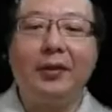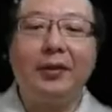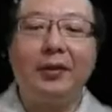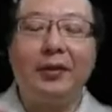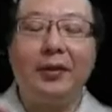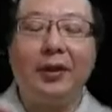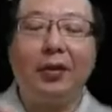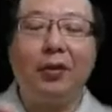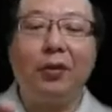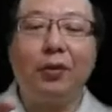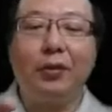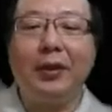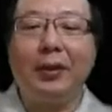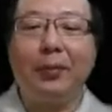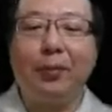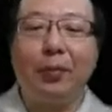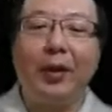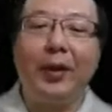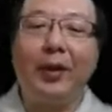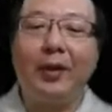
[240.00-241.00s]
that go
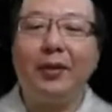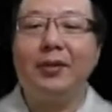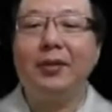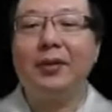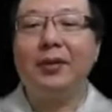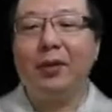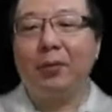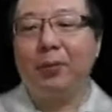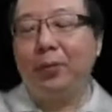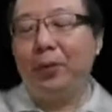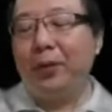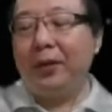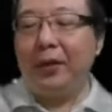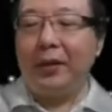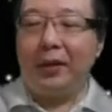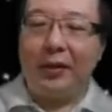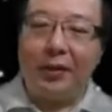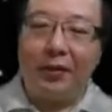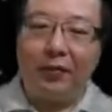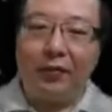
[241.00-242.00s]
somewhere else, they'll put in
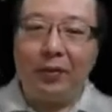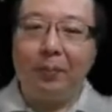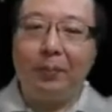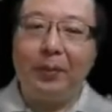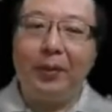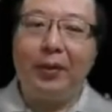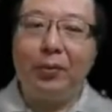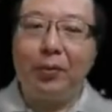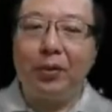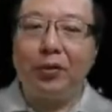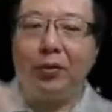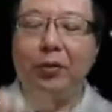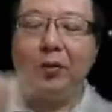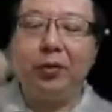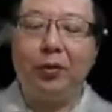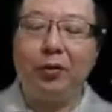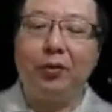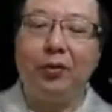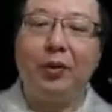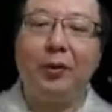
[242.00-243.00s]
a different bin, which will
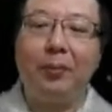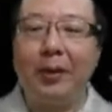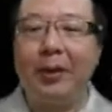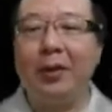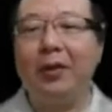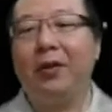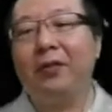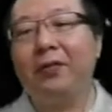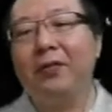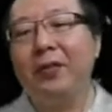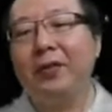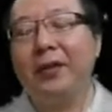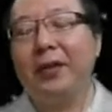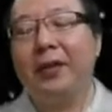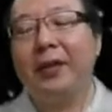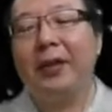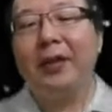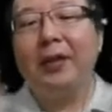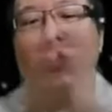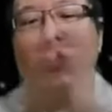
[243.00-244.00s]
go to the main office, and
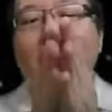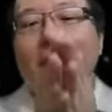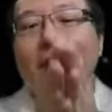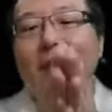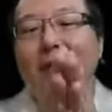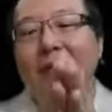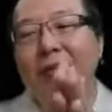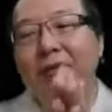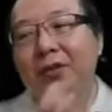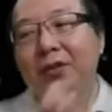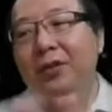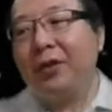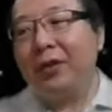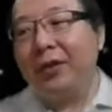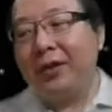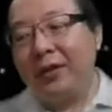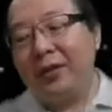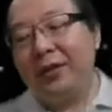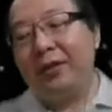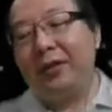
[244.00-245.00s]
then they'll sort
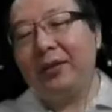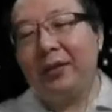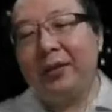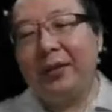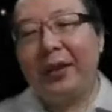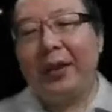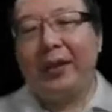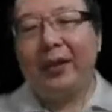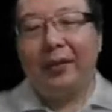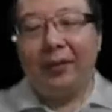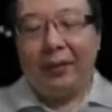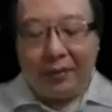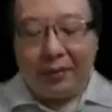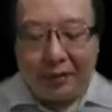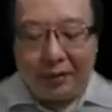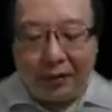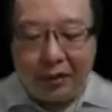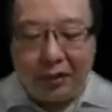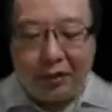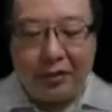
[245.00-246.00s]
that
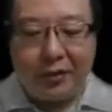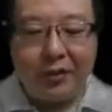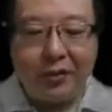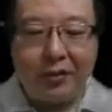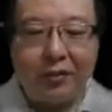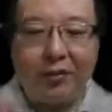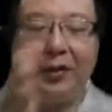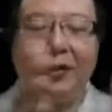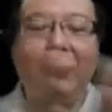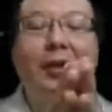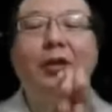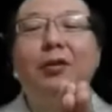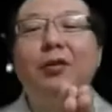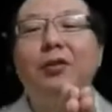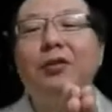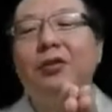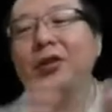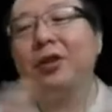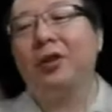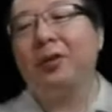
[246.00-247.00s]
each district. Then you
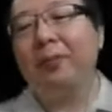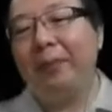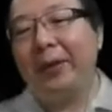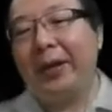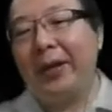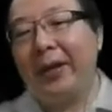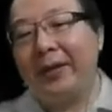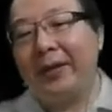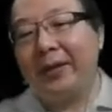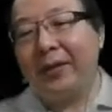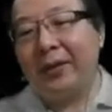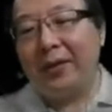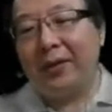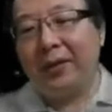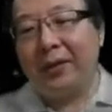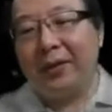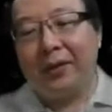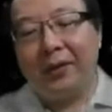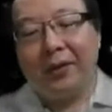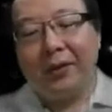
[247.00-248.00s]
sort by
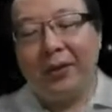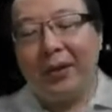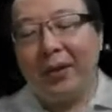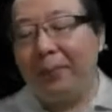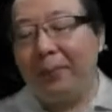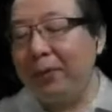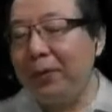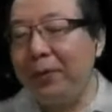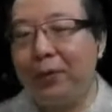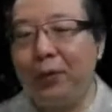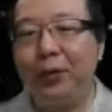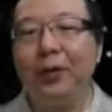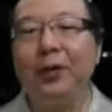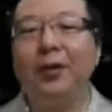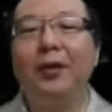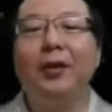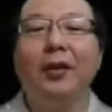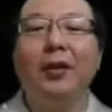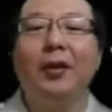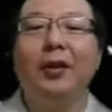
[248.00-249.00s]
the neighborhood,
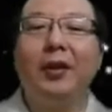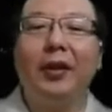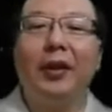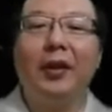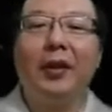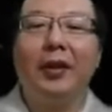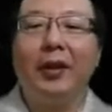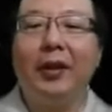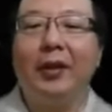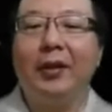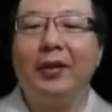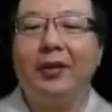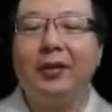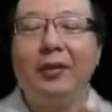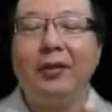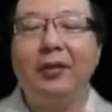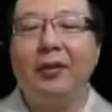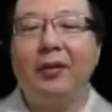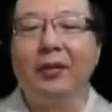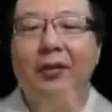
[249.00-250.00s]
and then
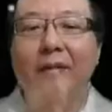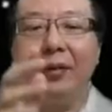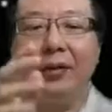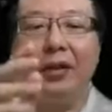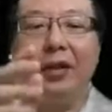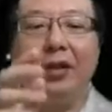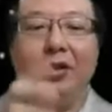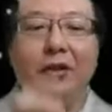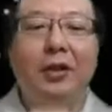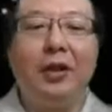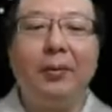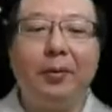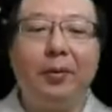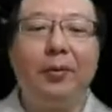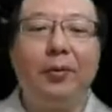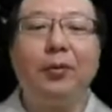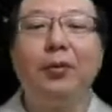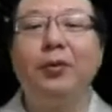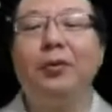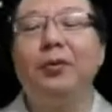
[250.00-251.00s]
each
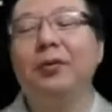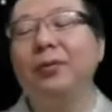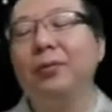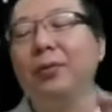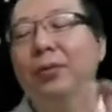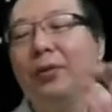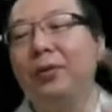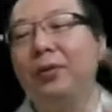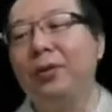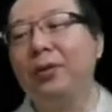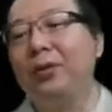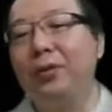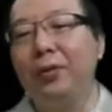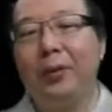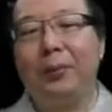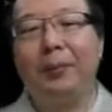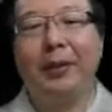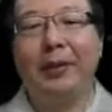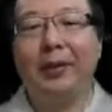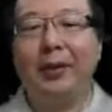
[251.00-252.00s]
neighborhood will go to a
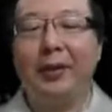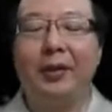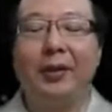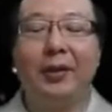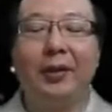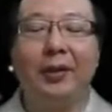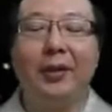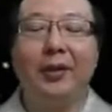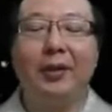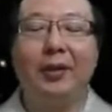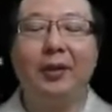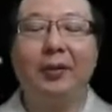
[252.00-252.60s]
particular